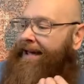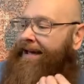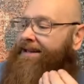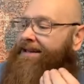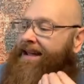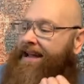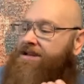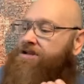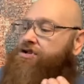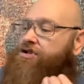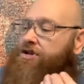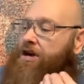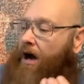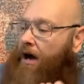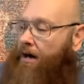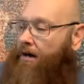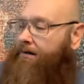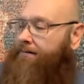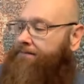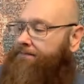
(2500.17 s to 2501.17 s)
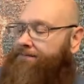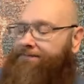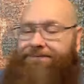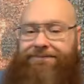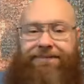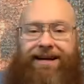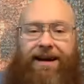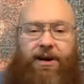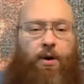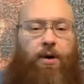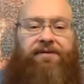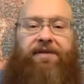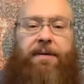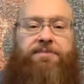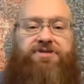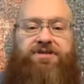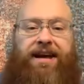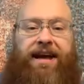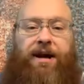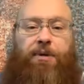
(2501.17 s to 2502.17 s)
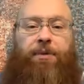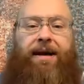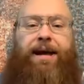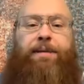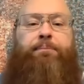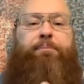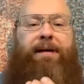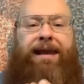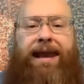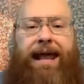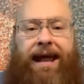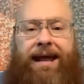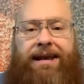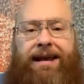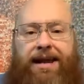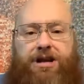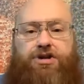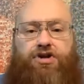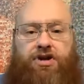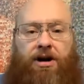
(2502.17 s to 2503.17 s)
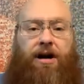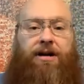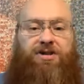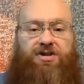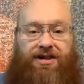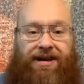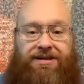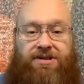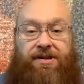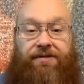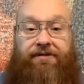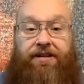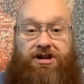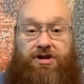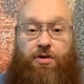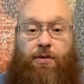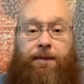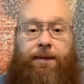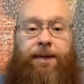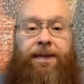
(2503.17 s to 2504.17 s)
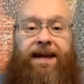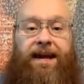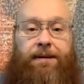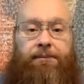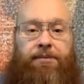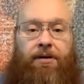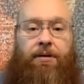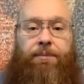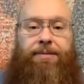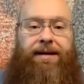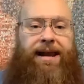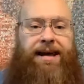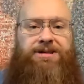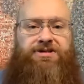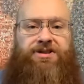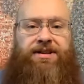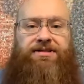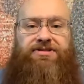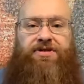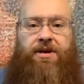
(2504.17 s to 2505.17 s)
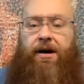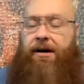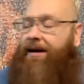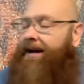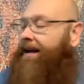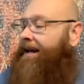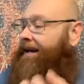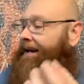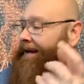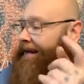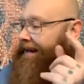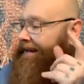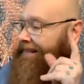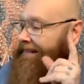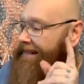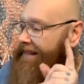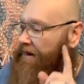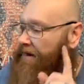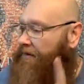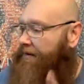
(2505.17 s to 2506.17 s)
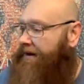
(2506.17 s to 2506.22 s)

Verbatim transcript: yitshar. I don't know if I'm saying it right. B'nai Nitshar, sons of fresh oil in the Hebrew, B'nai Nitshar. It literally